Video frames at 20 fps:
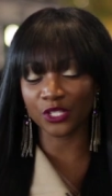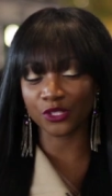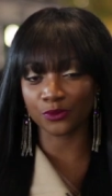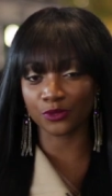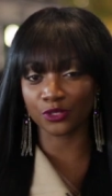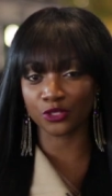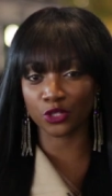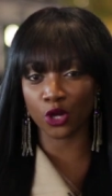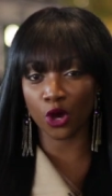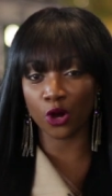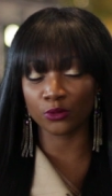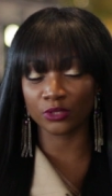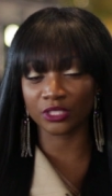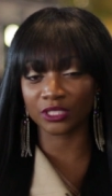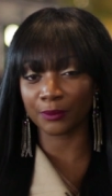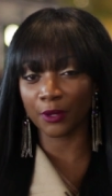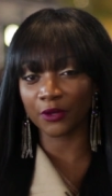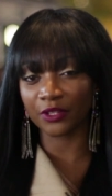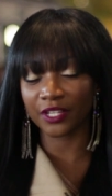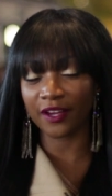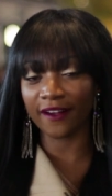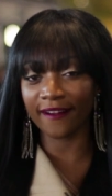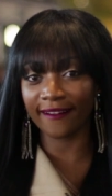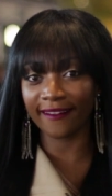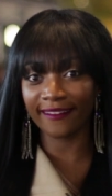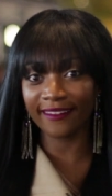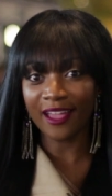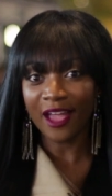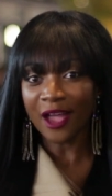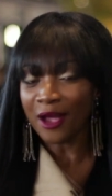which was gold smoky
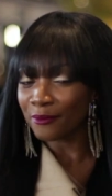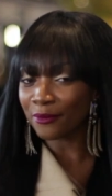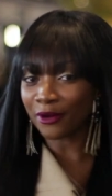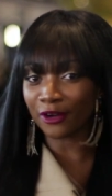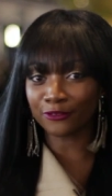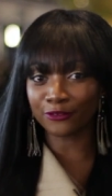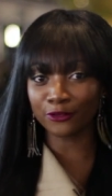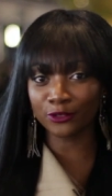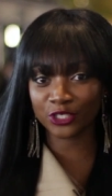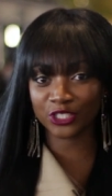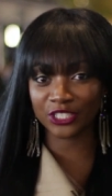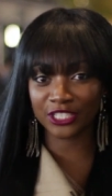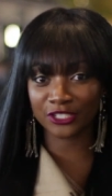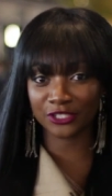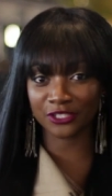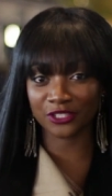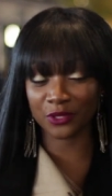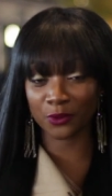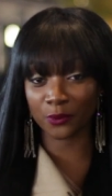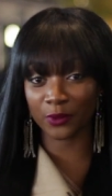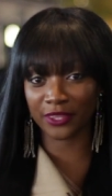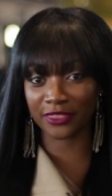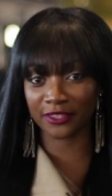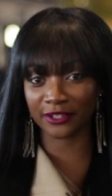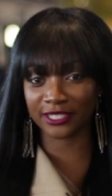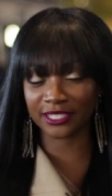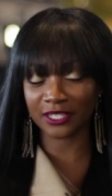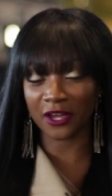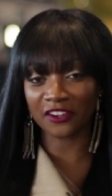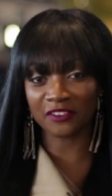eye, but unfortunately due to the
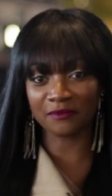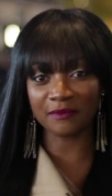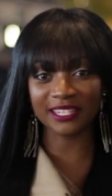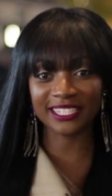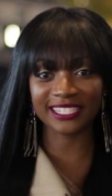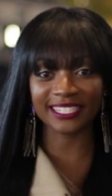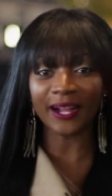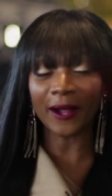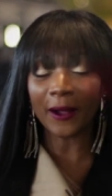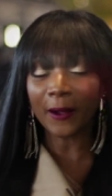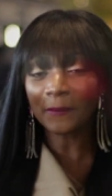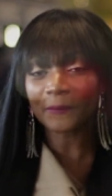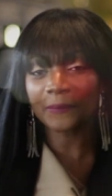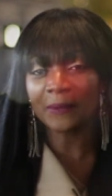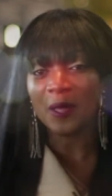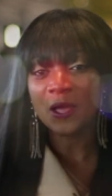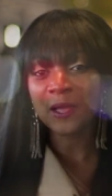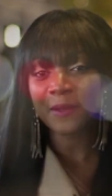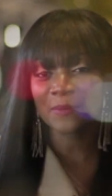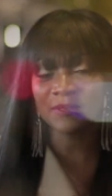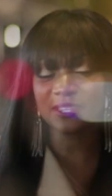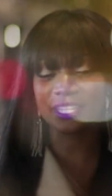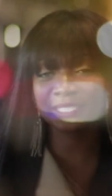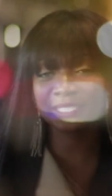weather it's kind of messed it up, but